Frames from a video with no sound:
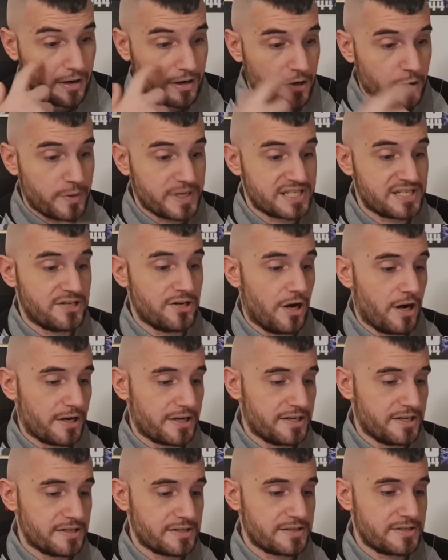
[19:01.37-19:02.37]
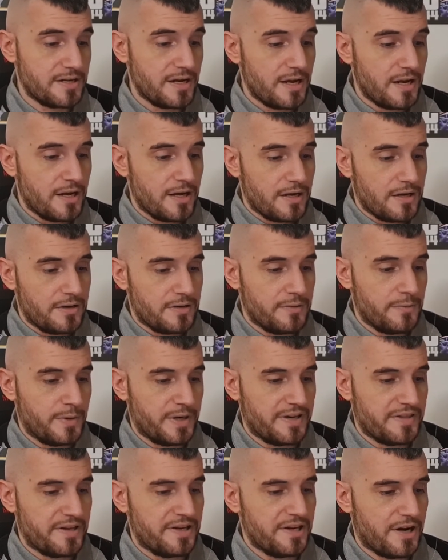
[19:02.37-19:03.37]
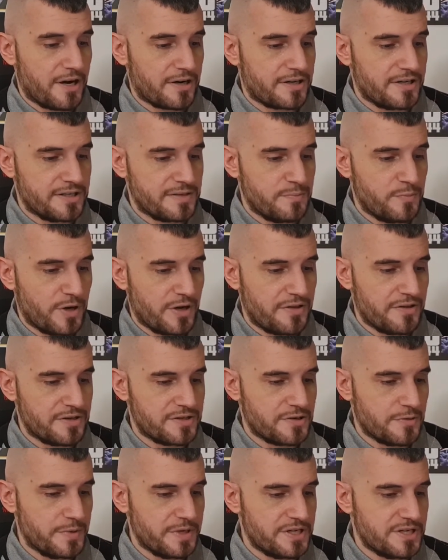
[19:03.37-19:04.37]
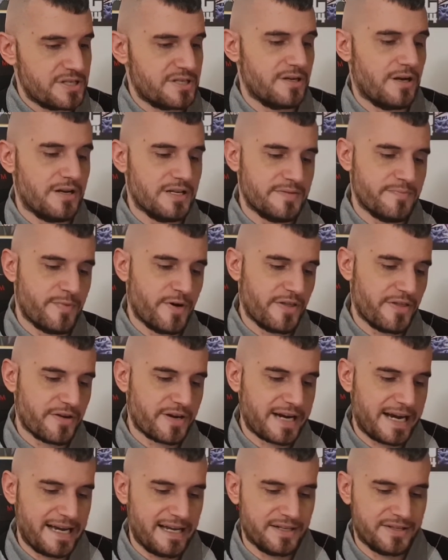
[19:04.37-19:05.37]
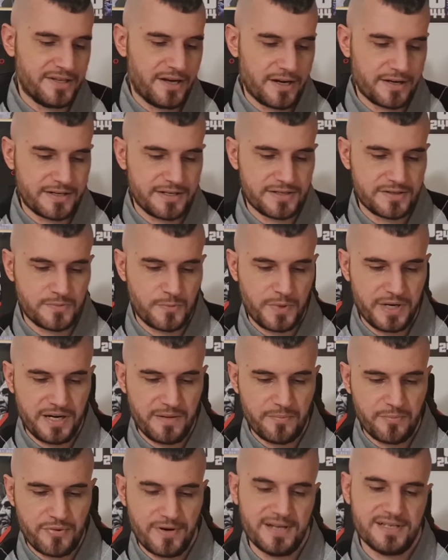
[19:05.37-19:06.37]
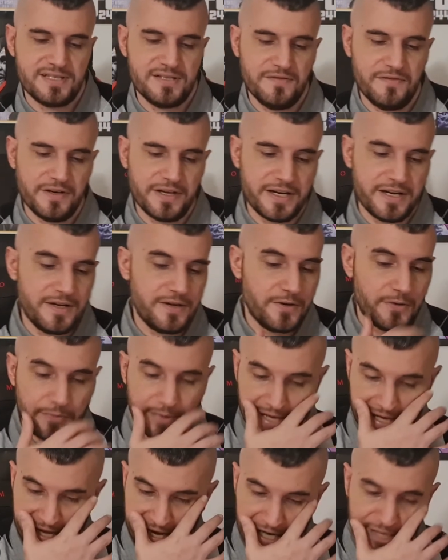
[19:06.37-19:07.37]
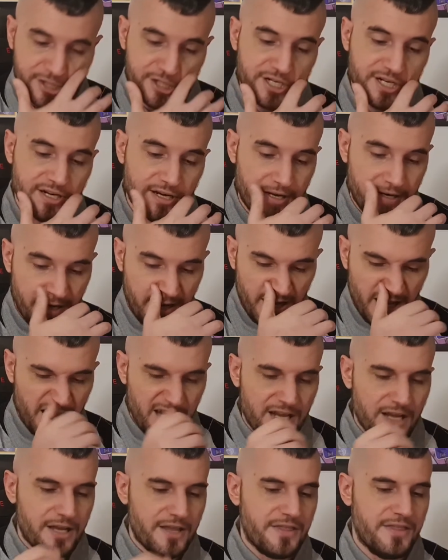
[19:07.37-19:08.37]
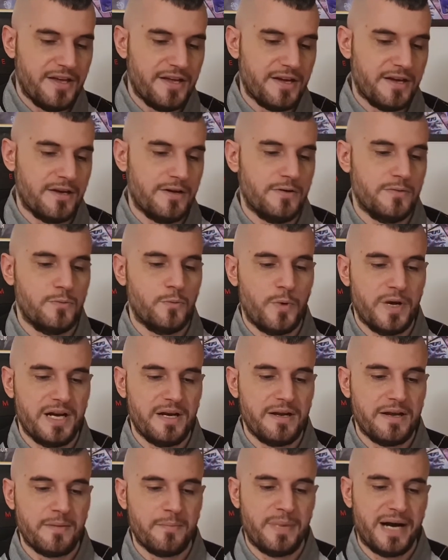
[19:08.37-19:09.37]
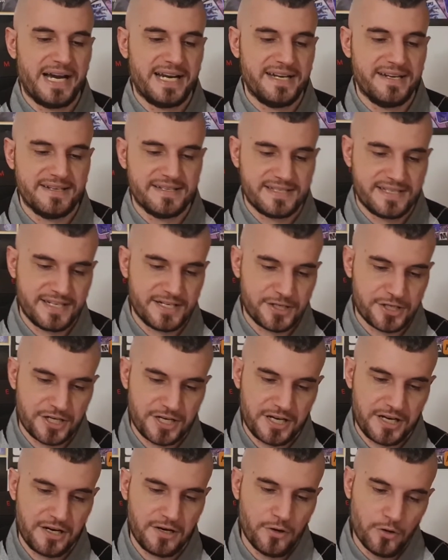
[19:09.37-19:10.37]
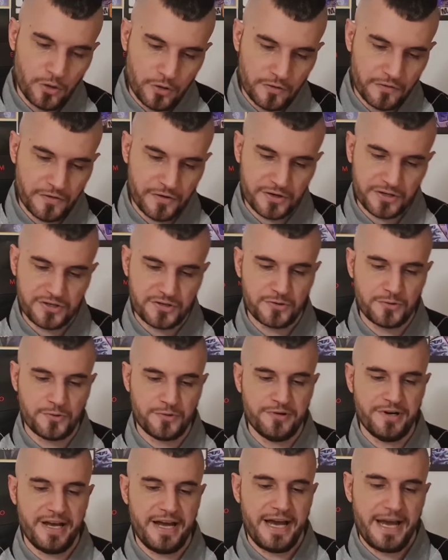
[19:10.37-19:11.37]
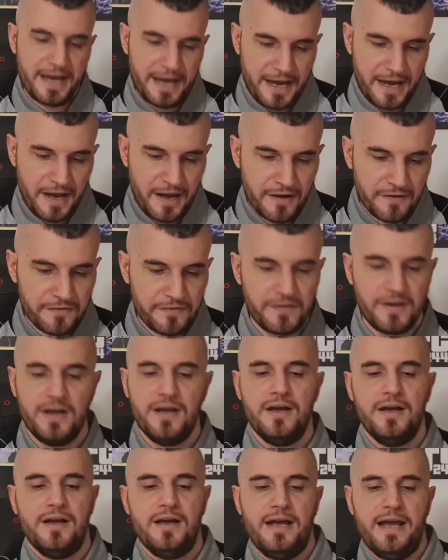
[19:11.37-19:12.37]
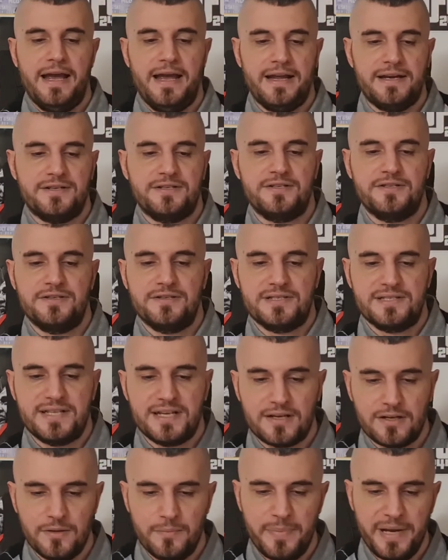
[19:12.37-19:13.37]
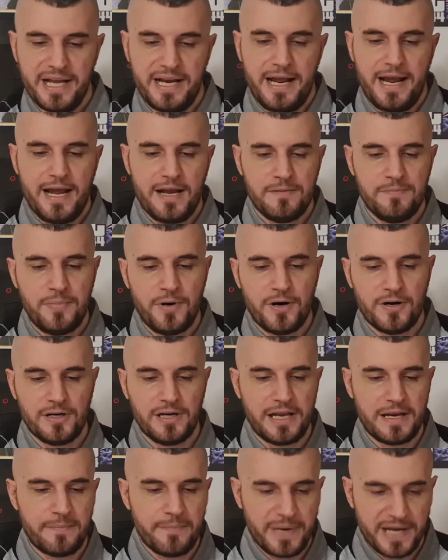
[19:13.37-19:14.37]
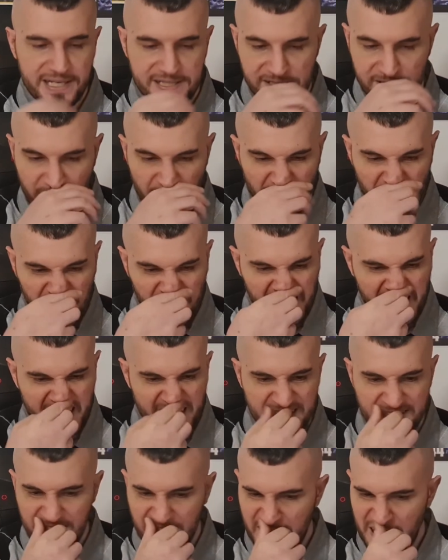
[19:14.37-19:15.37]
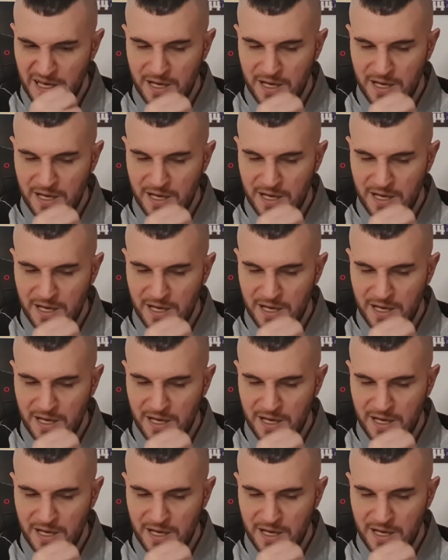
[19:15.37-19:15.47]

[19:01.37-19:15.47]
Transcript: Chris Daukaus, one of the Daukaus brothers, who we just saw his brother Kyle Daukaus win impressively, who we cashed in on the winning by decision over 2.5, and single bet and parlay bets all hit